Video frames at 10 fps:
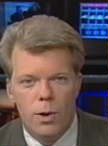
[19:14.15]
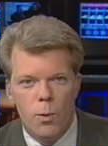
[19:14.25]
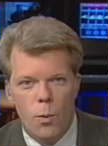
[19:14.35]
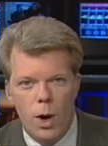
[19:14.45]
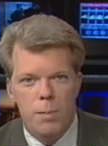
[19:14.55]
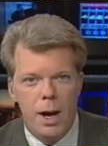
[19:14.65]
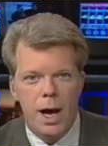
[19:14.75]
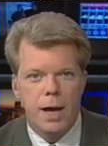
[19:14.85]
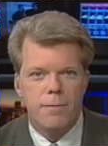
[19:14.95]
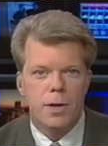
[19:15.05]
only one
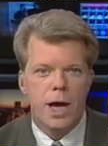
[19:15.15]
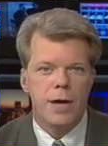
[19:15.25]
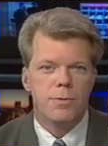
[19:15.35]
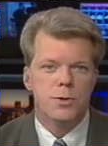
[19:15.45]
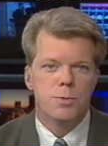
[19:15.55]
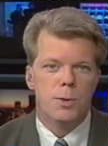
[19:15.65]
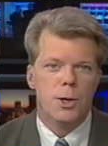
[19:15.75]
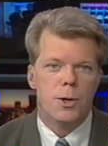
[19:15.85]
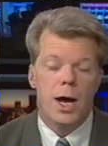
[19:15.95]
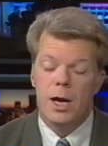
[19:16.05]
man for Catron's
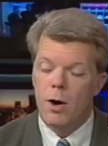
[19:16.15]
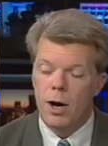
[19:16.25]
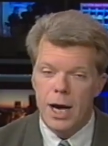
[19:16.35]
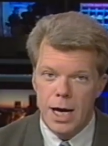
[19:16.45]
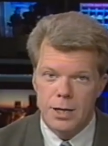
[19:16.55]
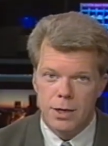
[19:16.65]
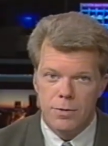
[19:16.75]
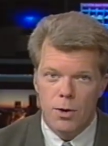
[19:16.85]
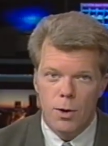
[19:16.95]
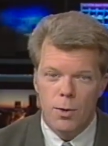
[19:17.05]
murder and are
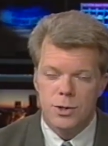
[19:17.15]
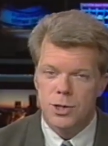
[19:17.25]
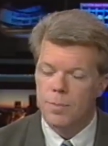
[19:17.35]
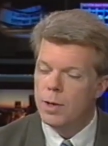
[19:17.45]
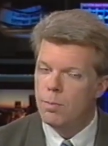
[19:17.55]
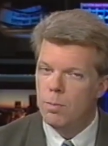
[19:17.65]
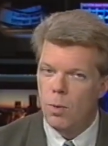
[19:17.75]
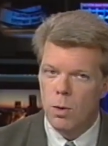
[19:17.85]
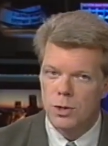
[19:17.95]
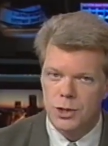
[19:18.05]
hinting, though, at something
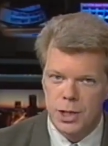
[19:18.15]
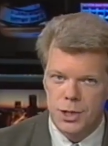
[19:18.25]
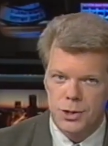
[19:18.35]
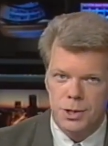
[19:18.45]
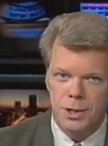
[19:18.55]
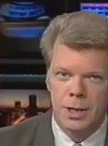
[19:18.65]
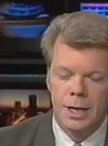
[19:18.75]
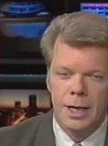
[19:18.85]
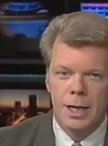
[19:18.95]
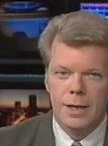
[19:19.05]
more sinister
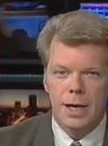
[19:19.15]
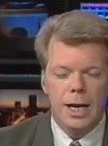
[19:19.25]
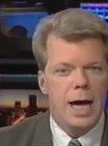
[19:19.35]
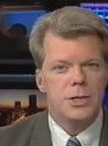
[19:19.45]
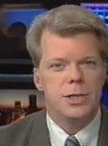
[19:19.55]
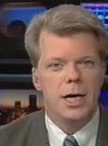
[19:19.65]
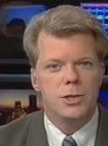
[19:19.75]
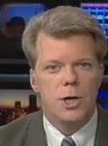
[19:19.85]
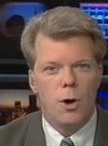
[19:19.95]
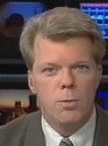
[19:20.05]
that last
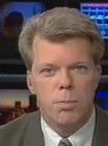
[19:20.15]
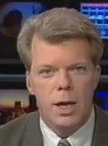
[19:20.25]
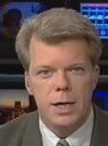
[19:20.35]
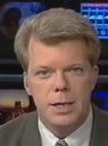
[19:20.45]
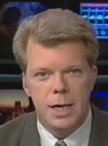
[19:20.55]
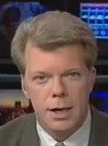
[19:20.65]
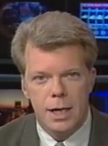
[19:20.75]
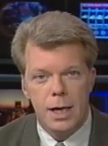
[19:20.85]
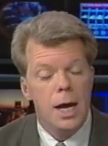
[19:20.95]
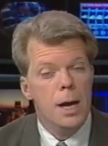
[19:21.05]
night's cold blooded
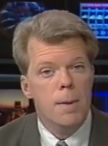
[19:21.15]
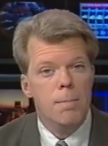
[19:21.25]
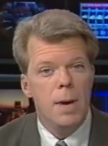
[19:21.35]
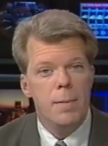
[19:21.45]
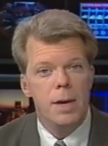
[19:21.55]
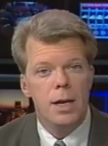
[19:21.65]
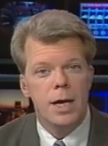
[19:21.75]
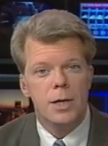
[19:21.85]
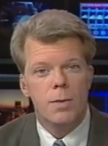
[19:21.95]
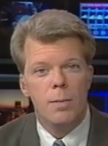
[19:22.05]
killing may be
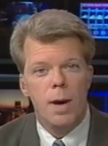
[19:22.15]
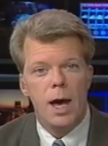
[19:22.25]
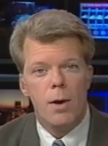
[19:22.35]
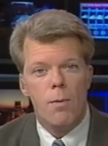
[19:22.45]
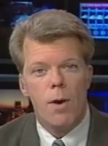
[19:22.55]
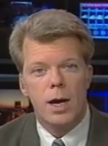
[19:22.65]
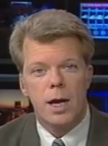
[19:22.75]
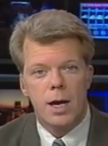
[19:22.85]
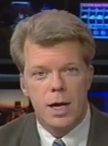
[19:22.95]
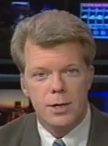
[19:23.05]
linked to a man
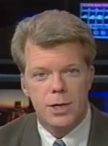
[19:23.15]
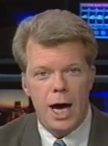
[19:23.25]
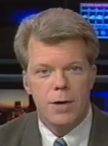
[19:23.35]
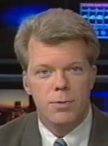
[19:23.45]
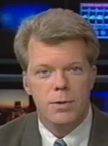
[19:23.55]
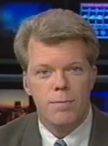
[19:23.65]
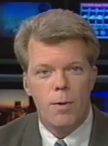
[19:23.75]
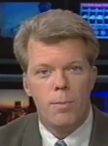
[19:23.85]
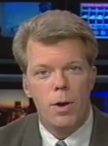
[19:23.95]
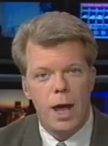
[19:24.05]
running against Catron
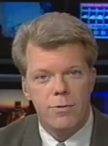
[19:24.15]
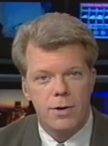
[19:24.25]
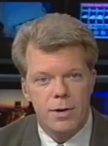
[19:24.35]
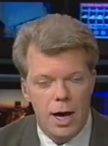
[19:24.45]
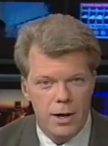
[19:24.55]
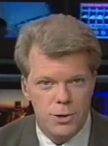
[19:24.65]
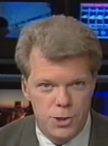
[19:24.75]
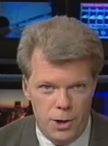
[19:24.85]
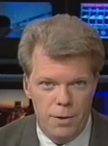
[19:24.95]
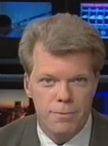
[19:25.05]
for Pulaski County
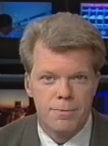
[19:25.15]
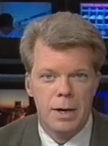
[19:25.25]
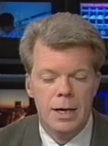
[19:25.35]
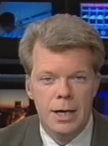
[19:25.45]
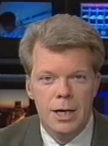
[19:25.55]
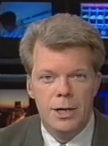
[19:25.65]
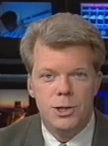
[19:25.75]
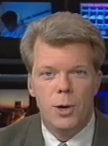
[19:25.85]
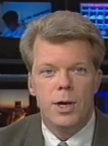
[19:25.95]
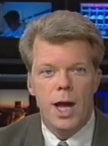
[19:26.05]
Sheriff.
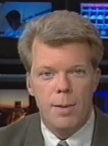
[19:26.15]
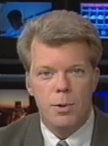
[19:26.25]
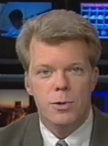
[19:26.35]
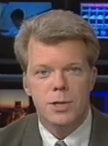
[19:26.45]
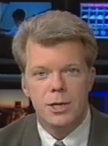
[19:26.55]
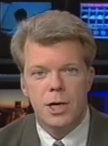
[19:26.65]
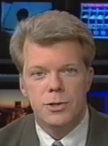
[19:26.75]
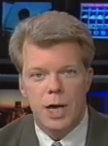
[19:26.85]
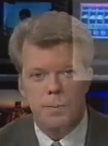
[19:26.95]
Jody Ambrose has our